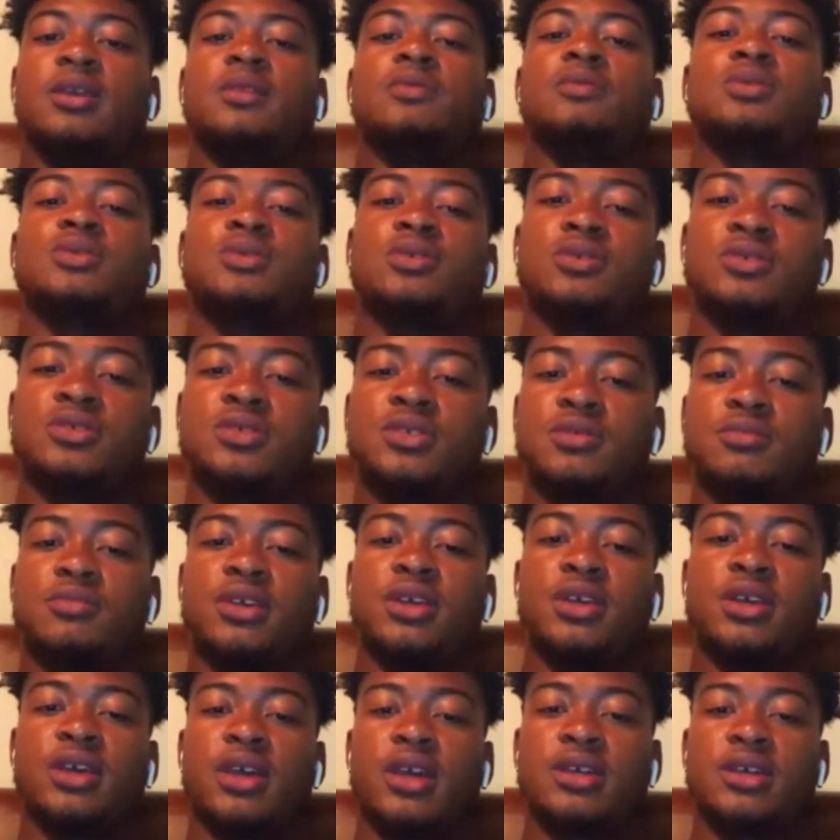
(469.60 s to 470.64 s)
And he was coaching
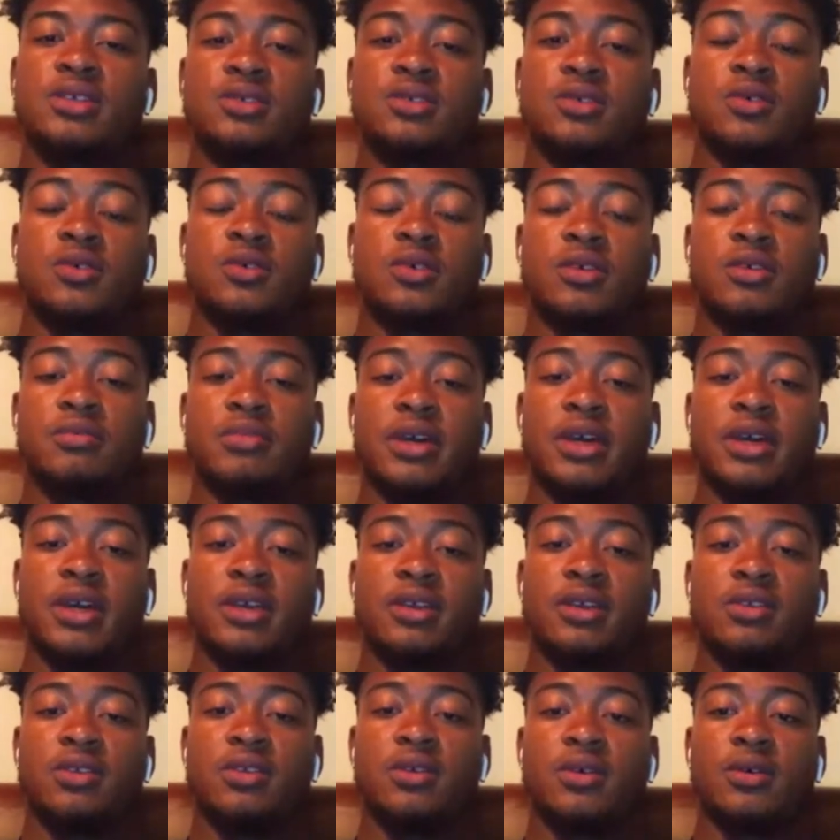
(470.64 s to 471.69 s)
me as a
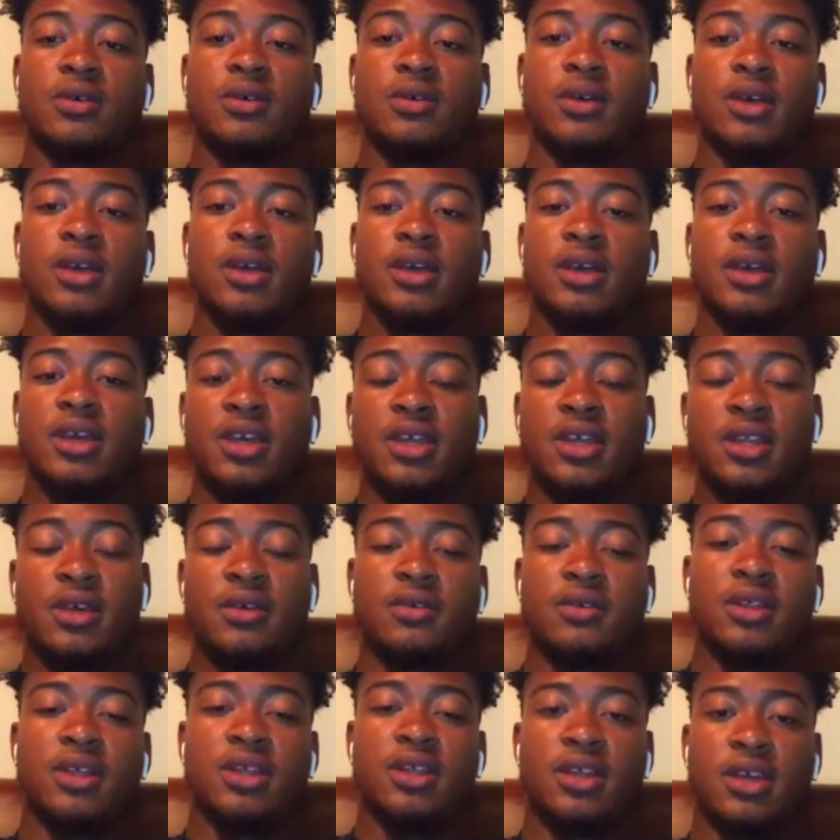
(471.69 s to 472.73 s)
quarterback. He
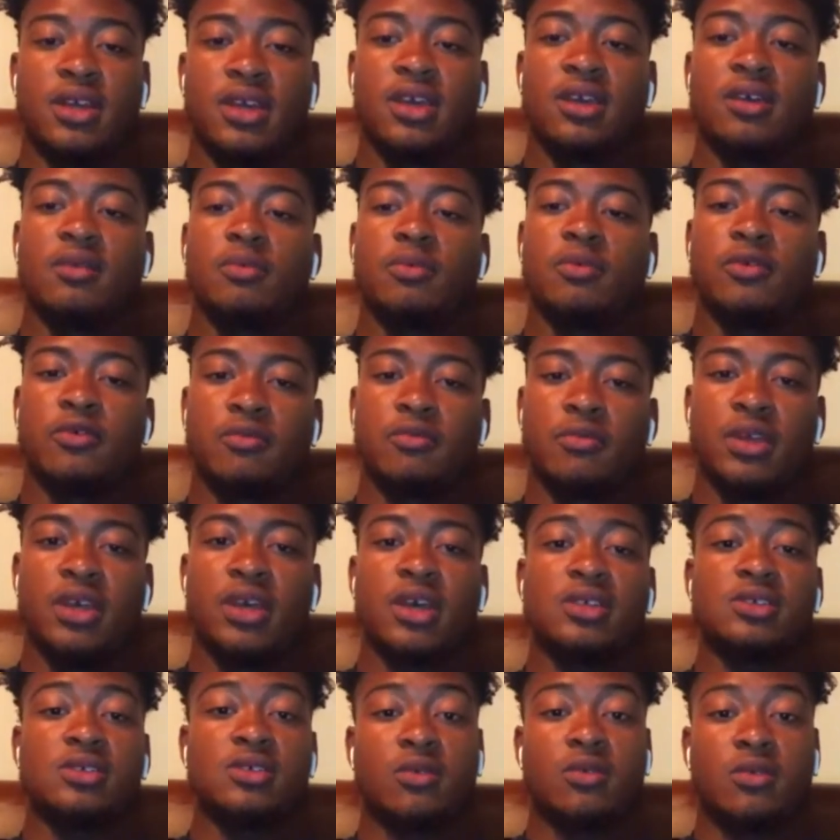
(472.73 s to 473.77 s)
did what he did. He improved
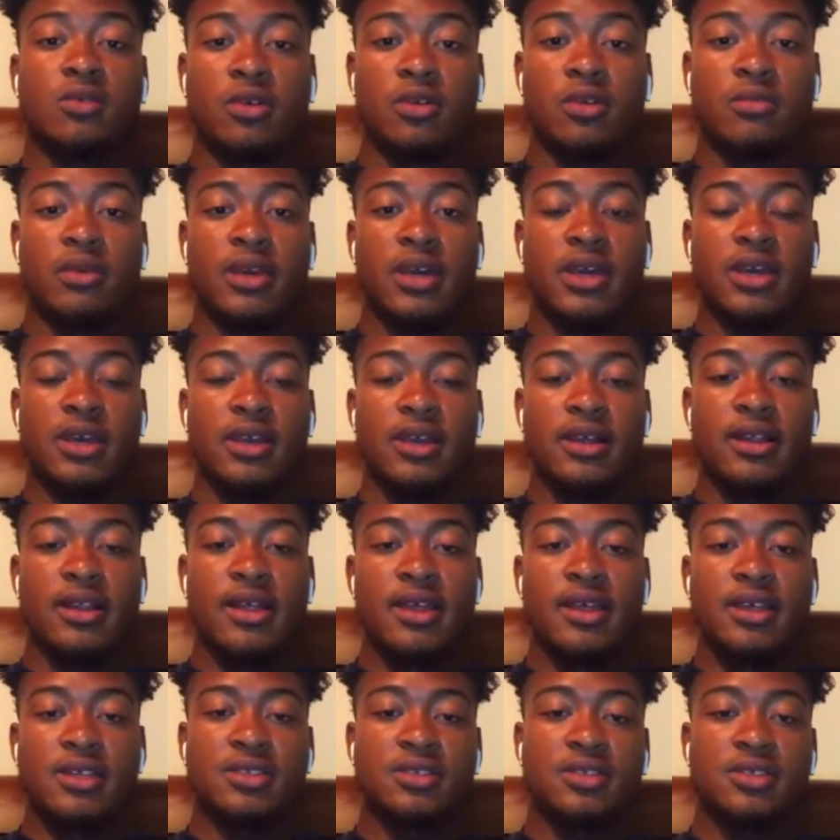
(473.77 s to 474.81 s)
me as a quarterback.
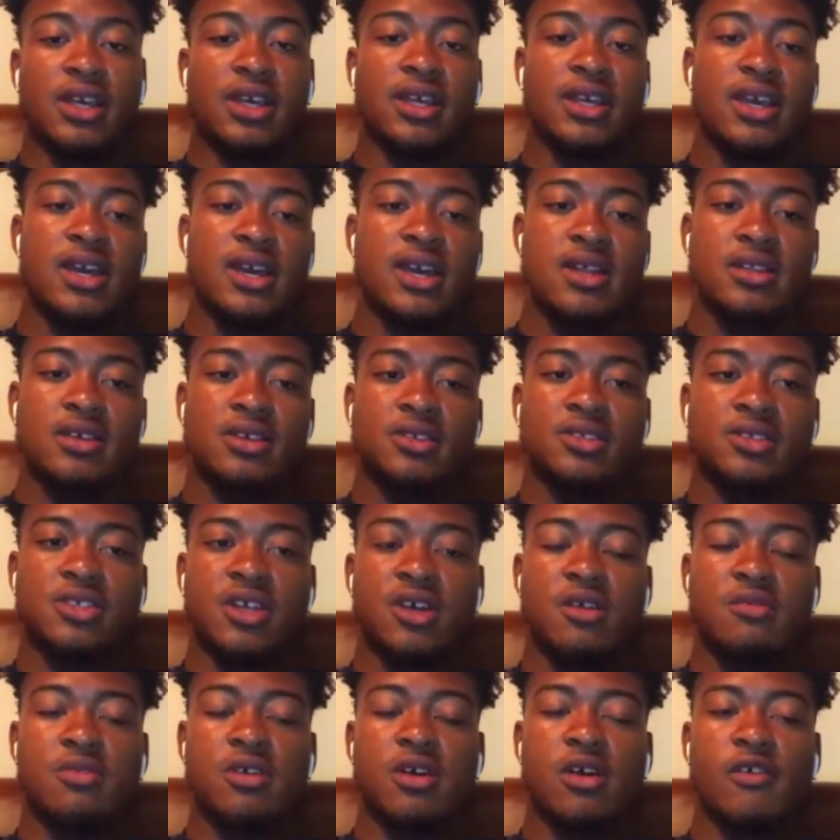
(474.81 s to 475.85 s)
So that kind of
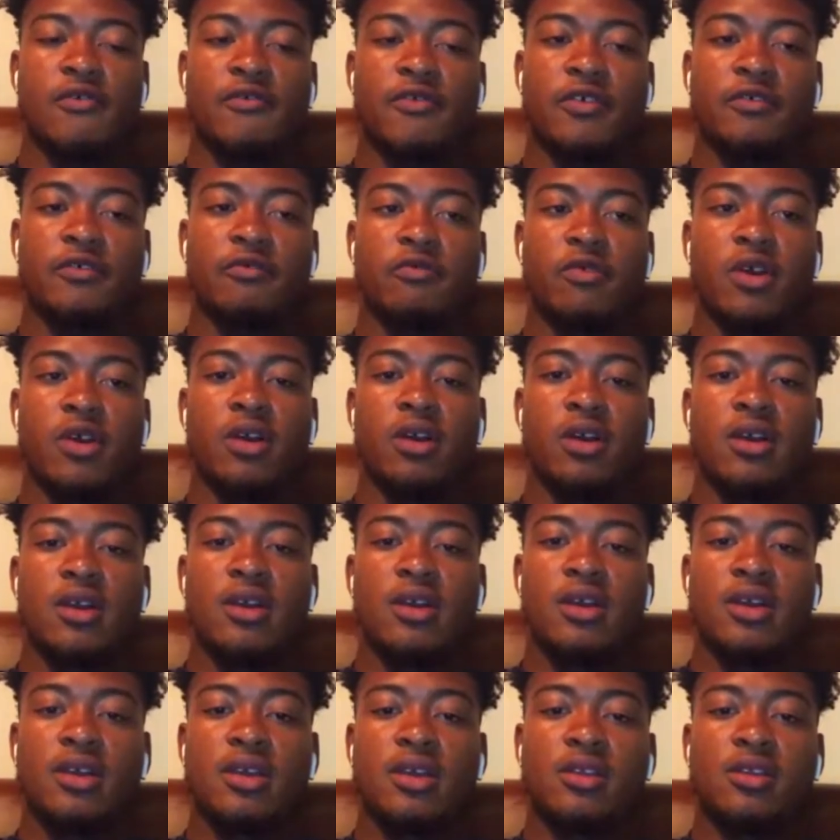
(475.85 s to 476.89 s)
jumped off of
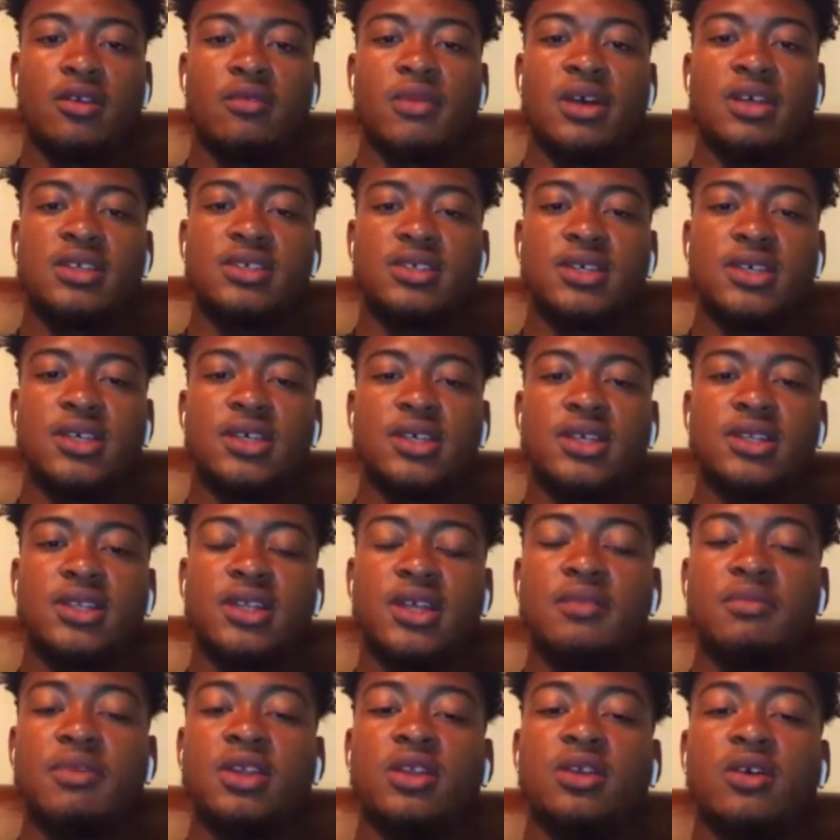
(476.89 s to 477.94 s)
my senior
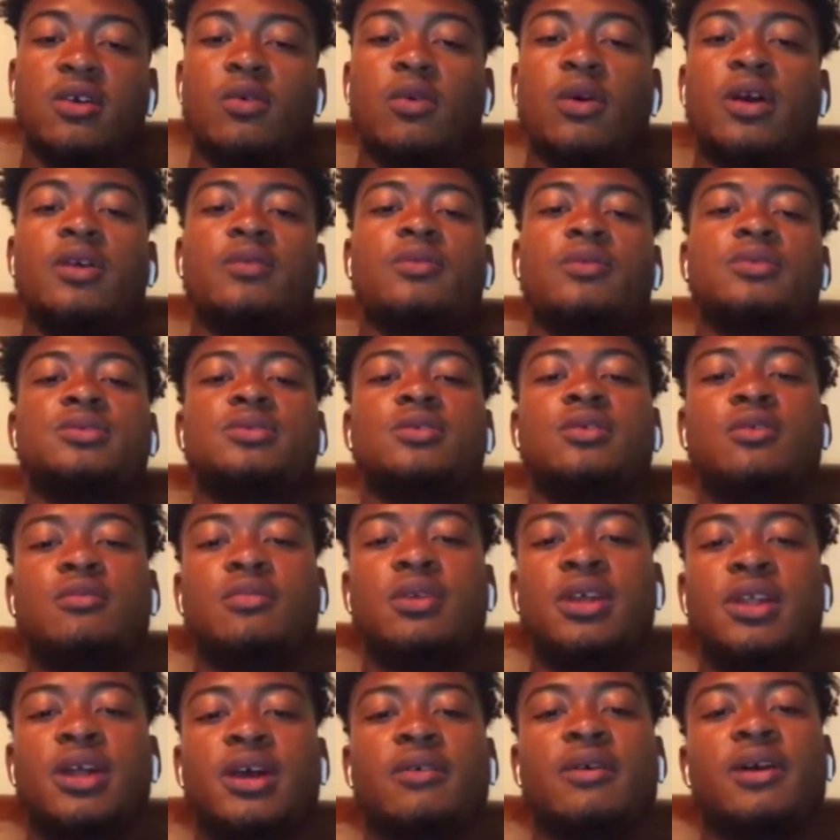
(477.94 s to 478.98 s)
years. Let me know what it was
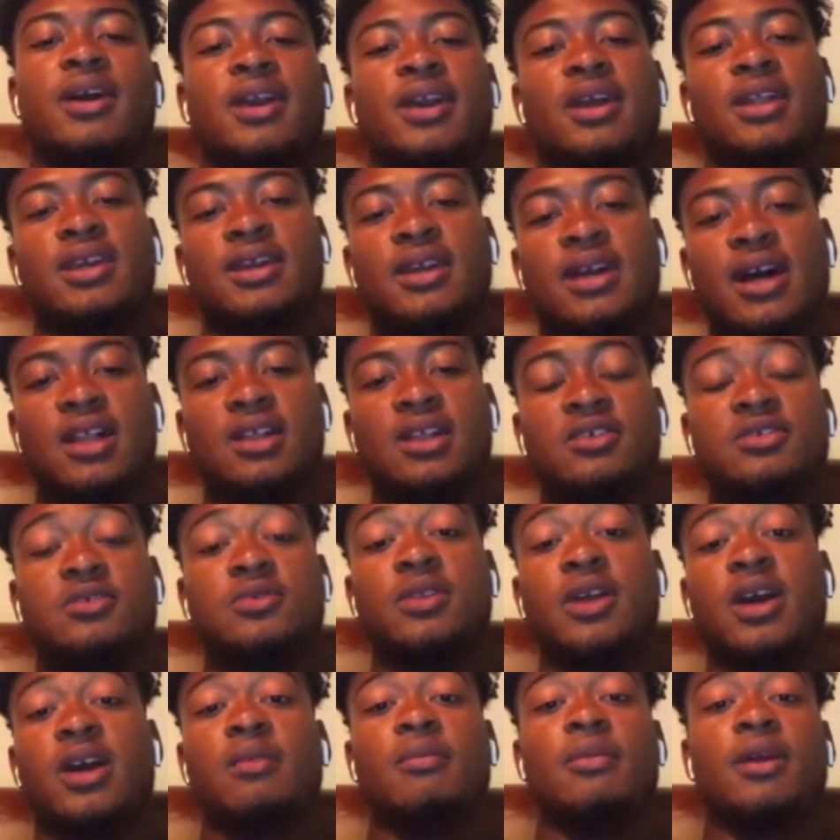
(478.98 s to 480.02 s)
going to be like when I get to
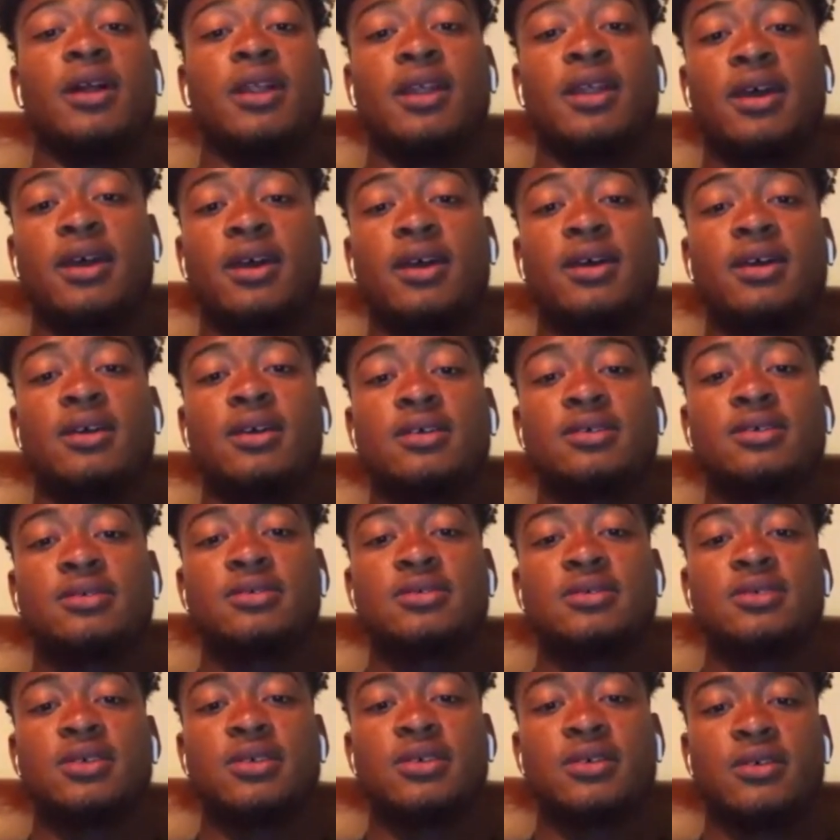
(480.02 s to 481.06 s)
college without my dad.
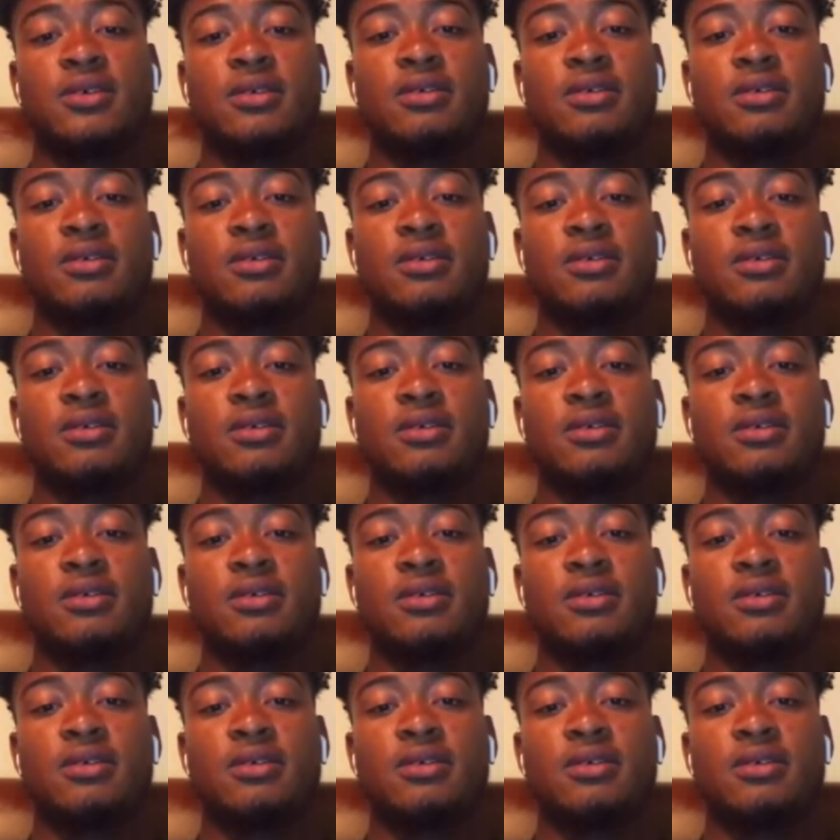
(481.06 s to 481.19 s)
So,